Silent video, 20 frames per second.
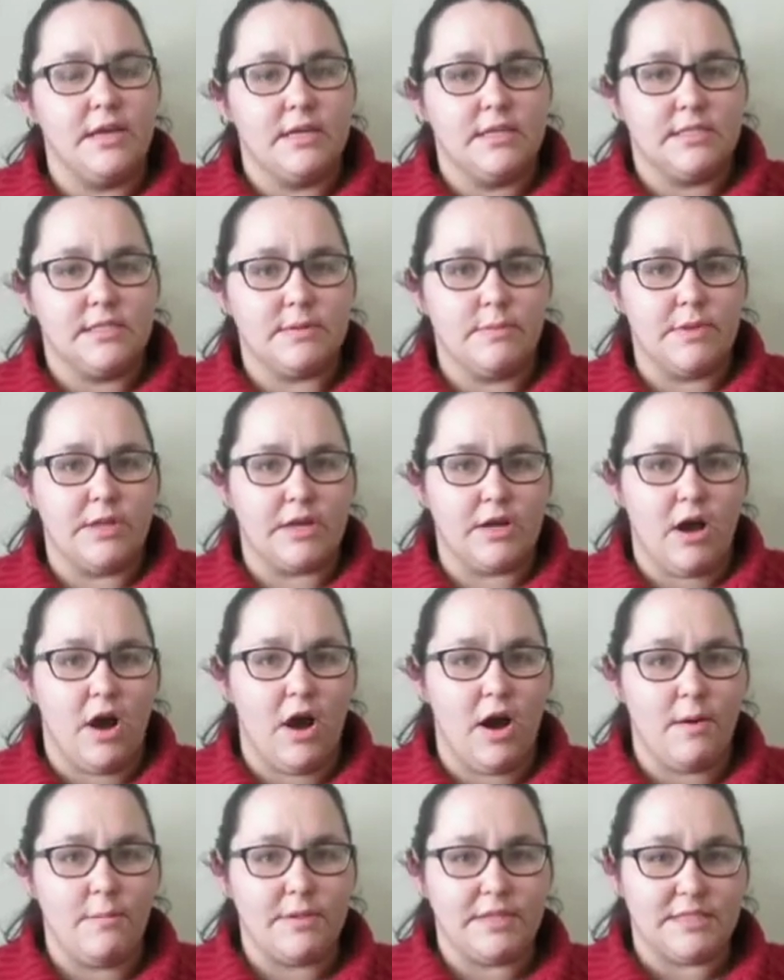some of the
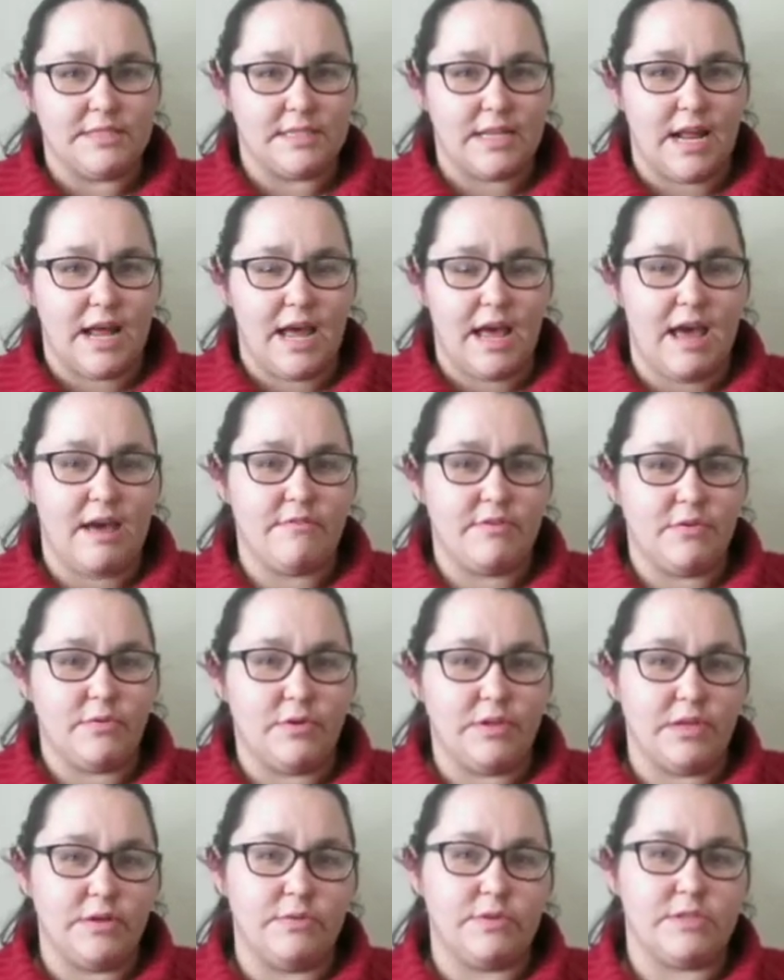comments that I haven't
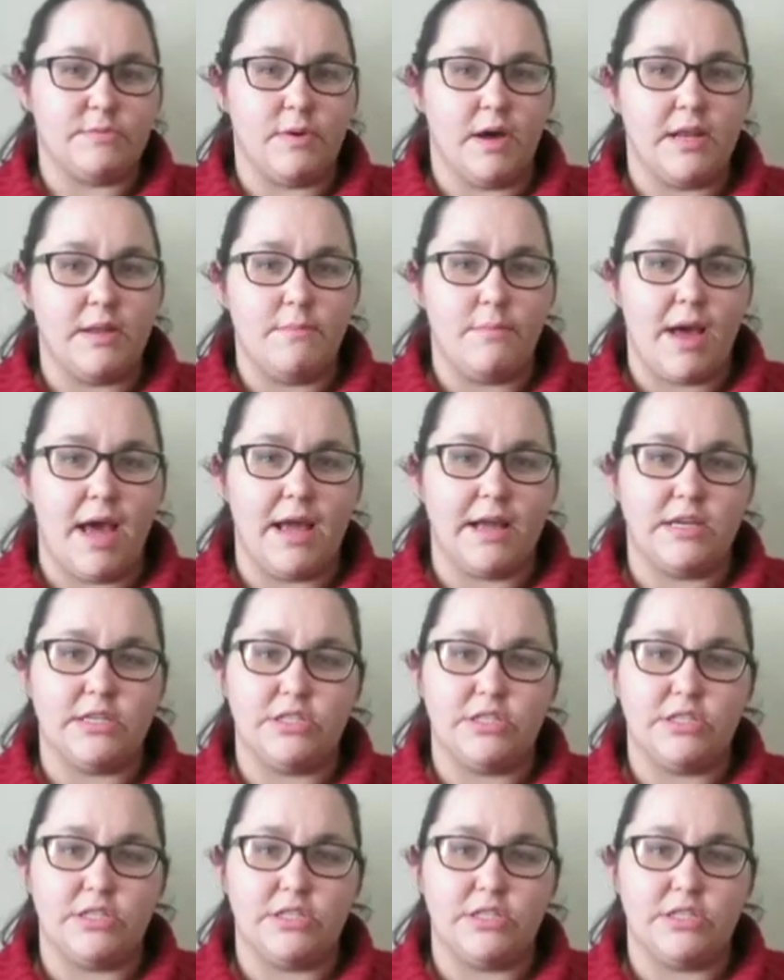really responded back,